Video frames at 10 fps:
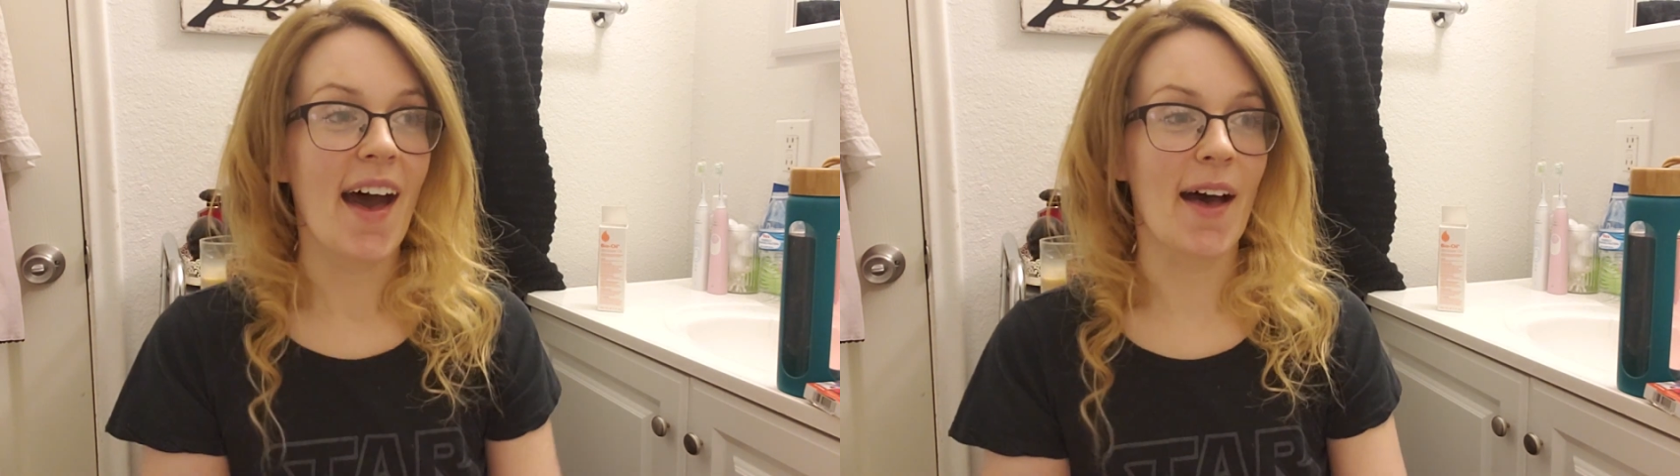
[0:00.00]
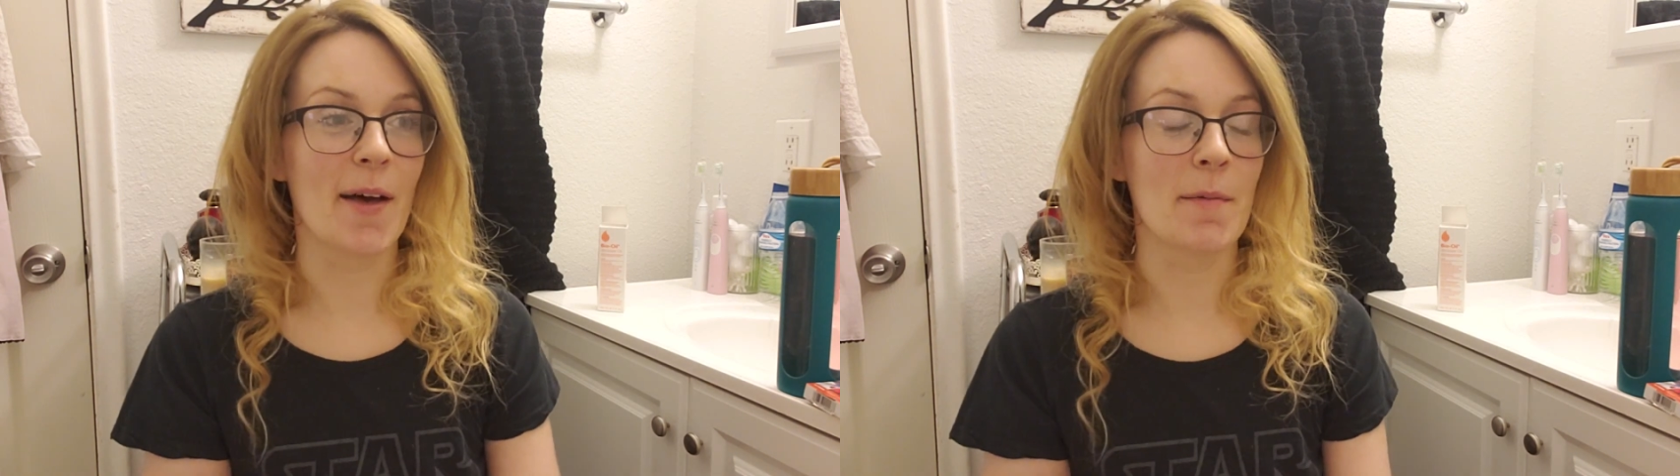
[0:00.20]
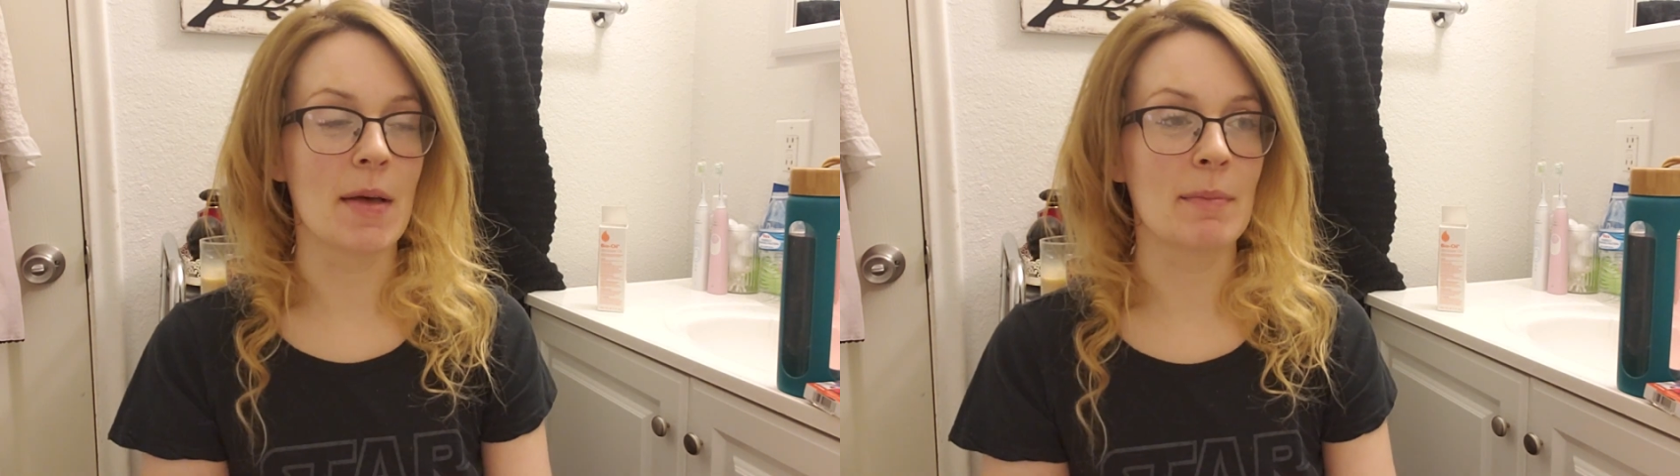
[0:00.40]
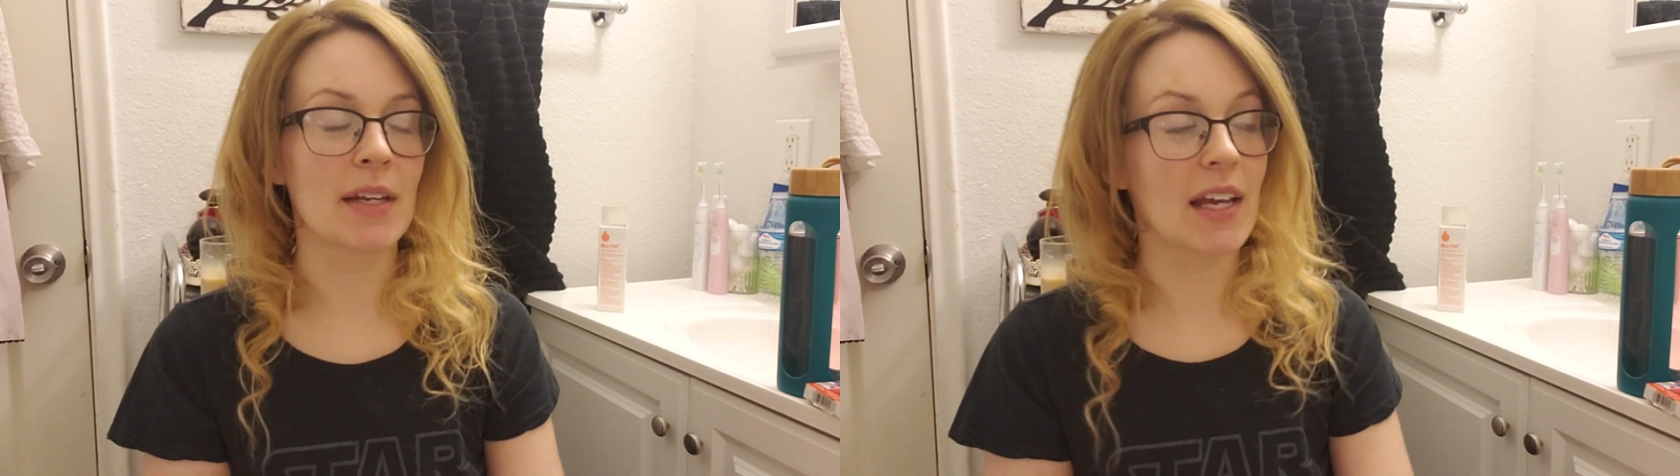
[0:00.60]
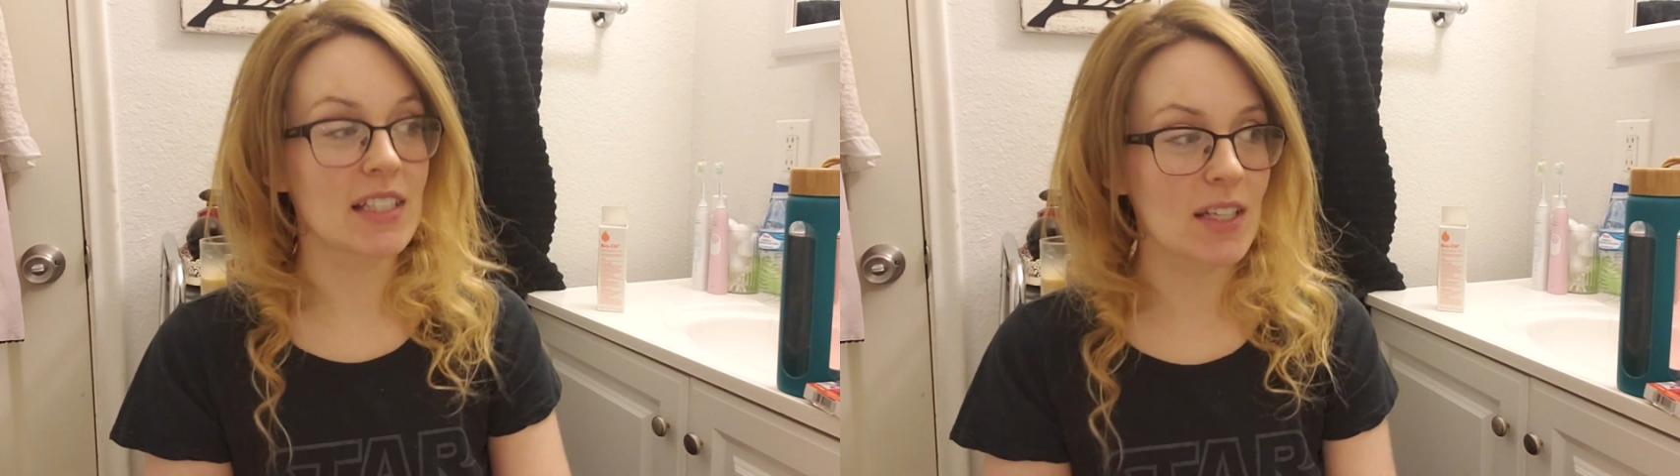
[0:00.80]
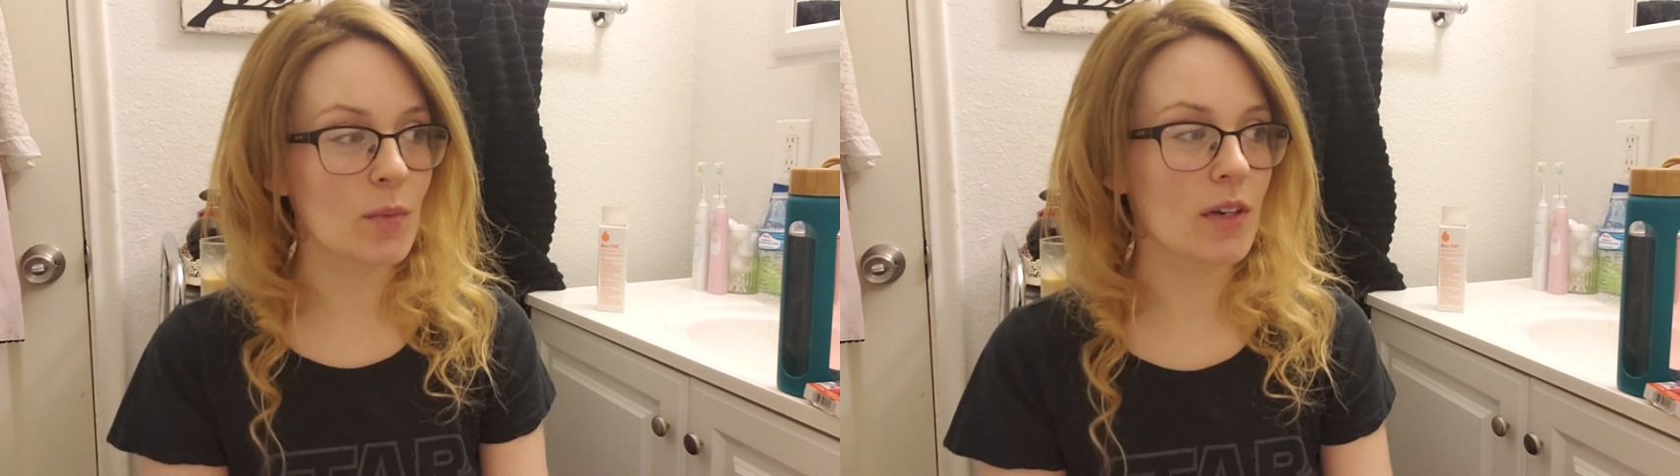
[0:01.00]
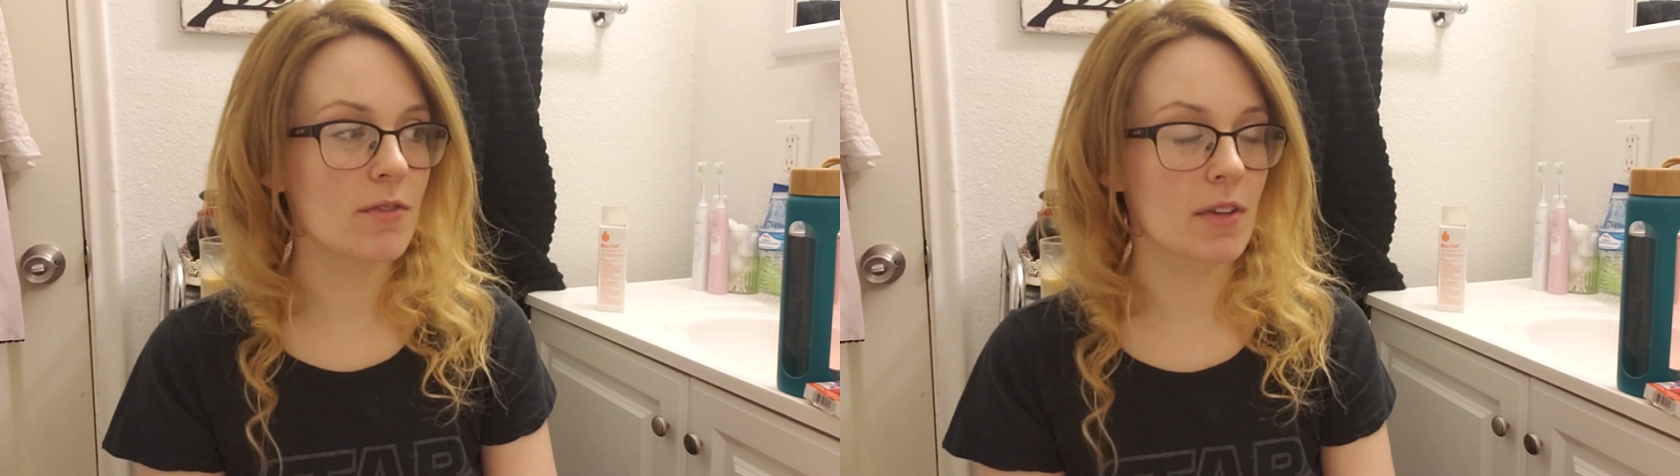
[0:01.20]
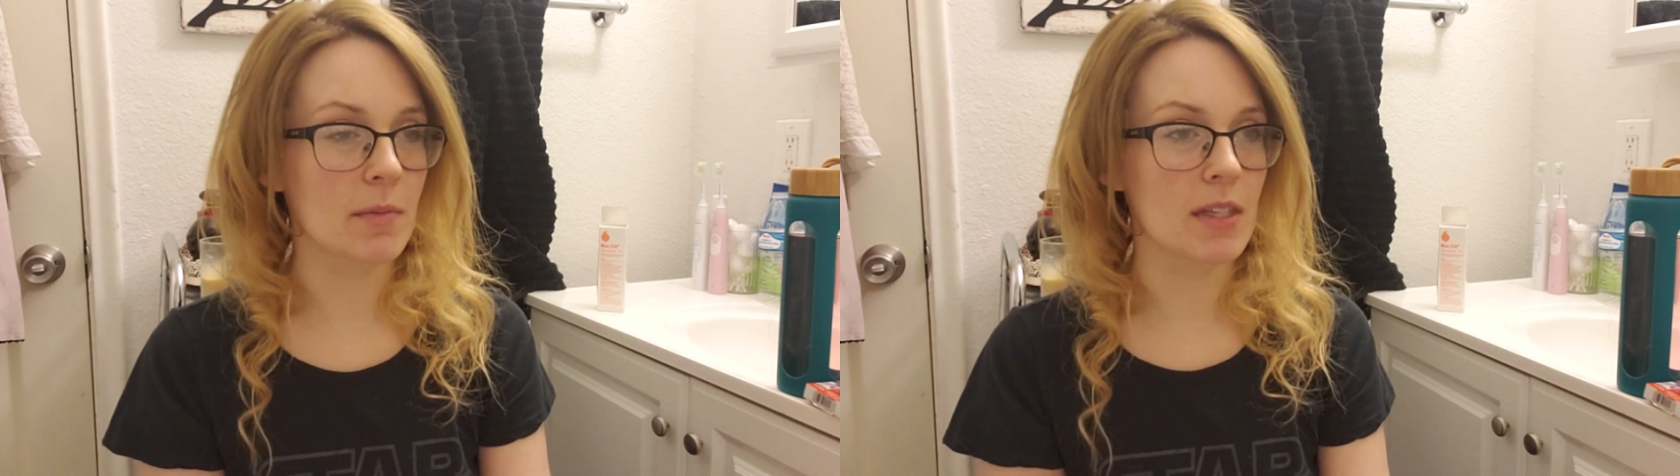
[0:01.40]
But I did want
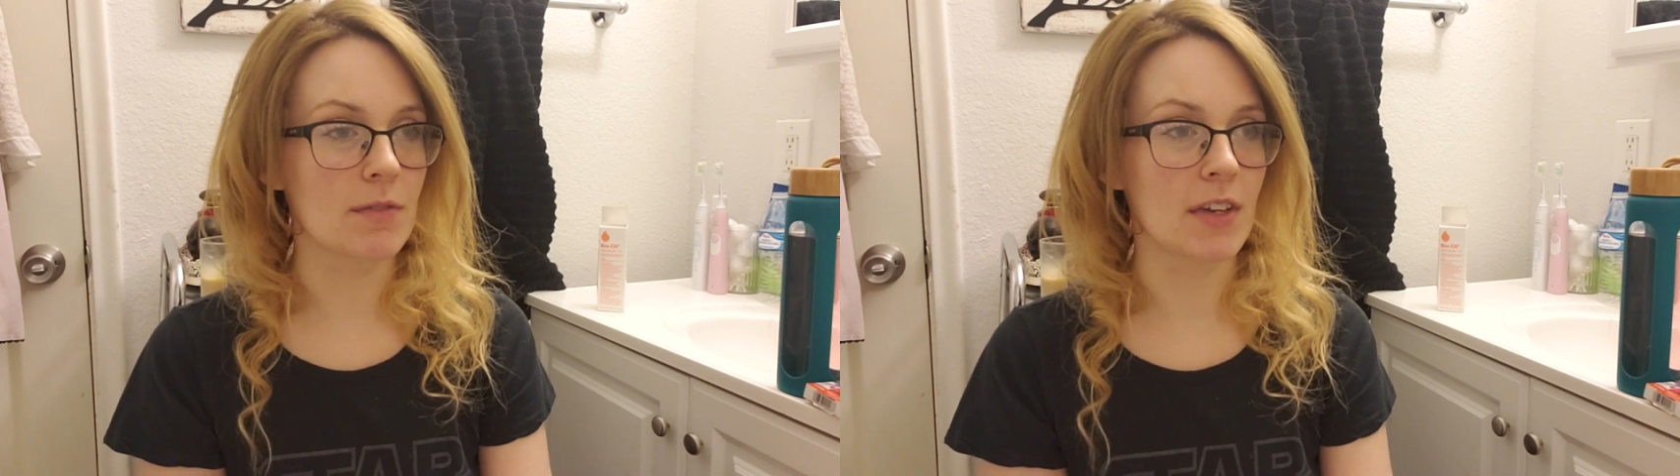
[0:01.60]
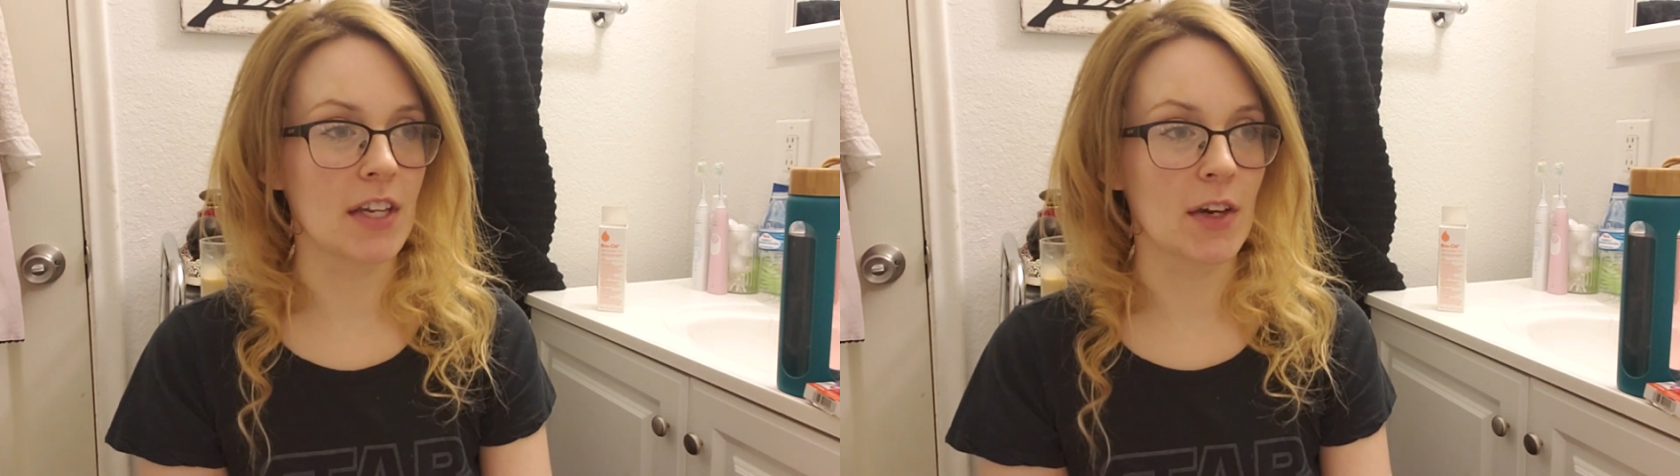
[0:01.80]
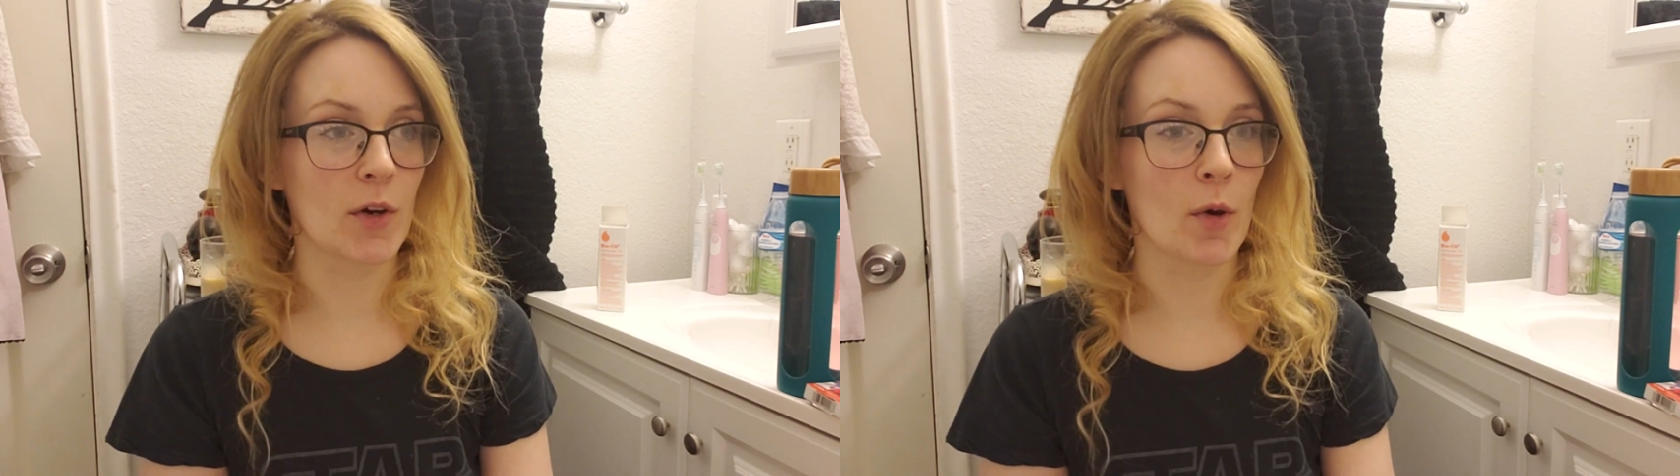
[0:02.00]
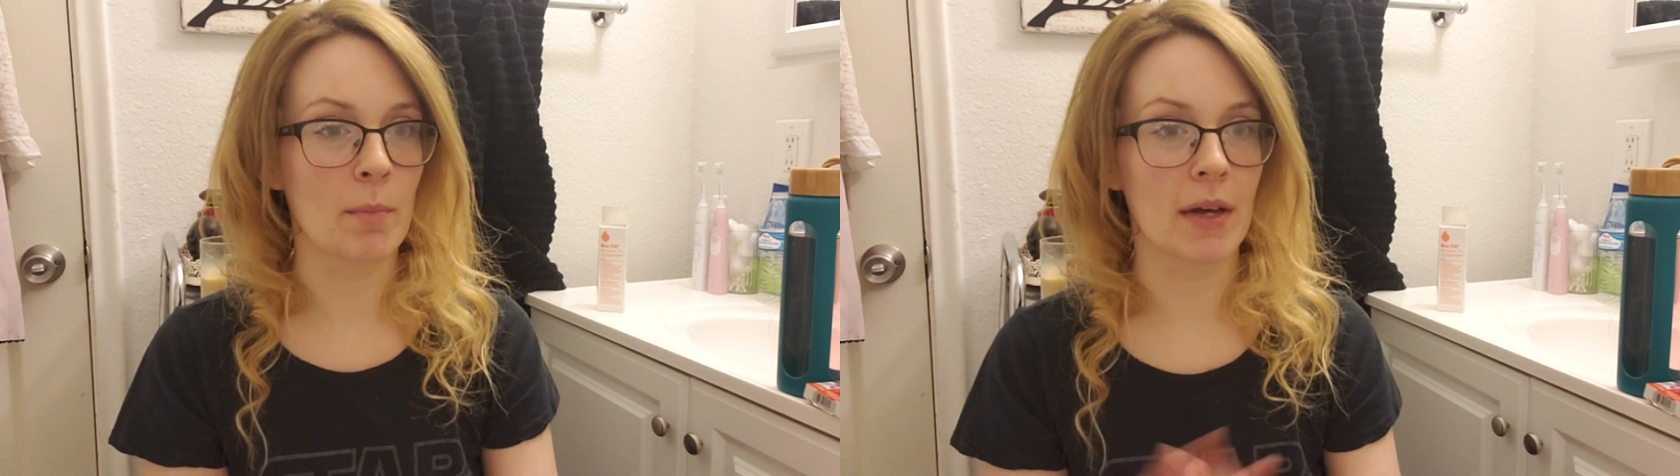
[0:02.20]
to film this video,